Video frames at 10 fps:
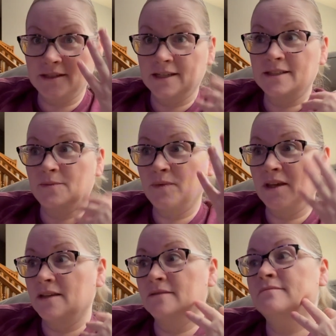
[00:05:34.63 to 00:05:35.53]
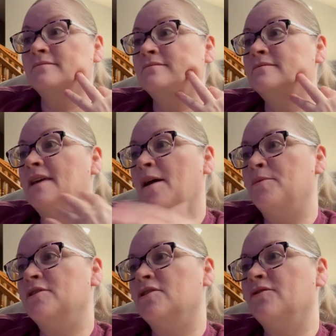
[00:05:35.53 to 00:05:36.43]
like something
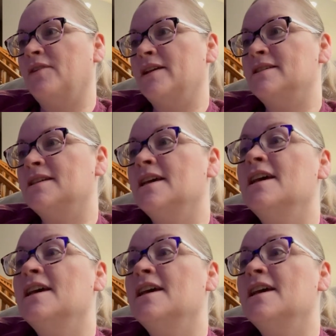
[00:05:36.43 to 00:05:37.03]
happened to her face.